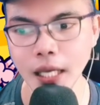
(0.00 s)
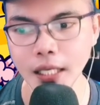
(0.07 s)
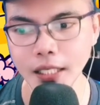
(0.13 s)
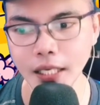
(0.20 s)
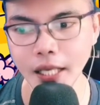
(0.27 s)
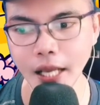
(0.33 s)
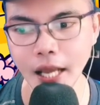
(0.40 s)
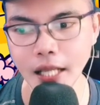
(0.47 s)

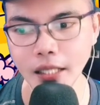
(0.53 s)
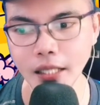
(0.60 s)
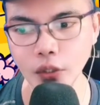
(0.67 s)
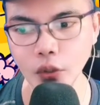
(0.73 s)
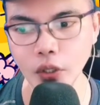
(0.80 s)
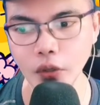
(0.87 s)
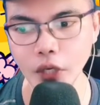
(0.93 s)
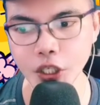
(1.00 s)
dedicated to
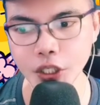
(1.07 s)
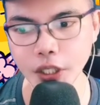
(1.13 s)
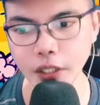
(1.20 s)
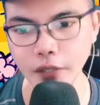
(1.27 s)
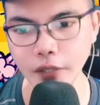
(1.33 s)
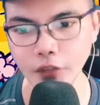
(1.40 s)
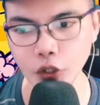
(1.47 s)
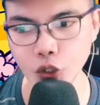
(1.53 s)
the Russian
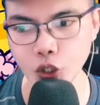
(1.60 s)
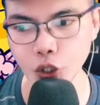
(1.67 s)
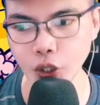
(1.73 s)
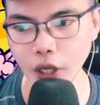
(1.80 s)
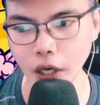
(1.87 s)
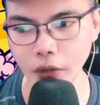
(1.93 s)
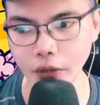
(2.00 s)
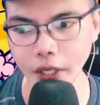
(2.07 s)

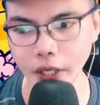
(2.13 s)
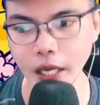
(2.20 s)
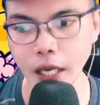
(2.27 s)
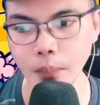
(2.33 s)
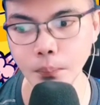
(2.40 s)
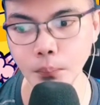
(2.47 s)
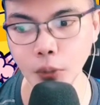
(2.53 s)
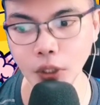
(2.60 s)
revolutionary and
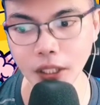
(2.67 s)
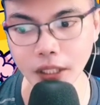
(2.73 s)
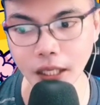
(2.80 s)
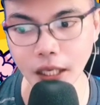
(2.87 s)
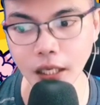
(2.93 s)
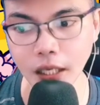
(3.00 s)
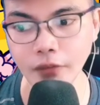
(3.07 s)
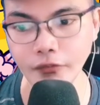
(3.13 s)

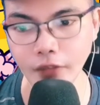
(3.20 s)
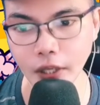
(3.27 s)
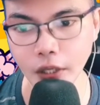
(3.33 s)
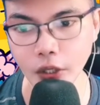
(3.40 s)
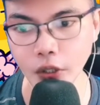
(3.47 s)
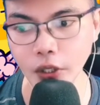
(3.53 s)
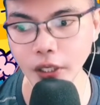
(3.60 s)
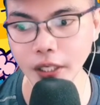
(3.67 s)
political
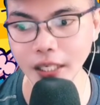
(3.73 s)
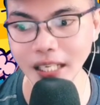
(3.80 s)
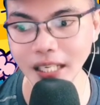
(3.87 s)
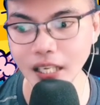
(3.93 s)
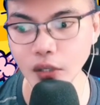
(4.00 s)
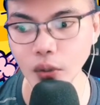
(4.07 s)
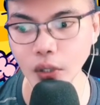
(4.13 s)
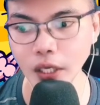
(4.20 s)
figure
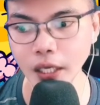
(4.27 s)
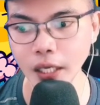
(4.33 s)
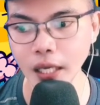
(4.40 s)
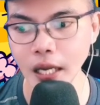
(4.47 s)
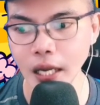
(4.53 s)
Grigory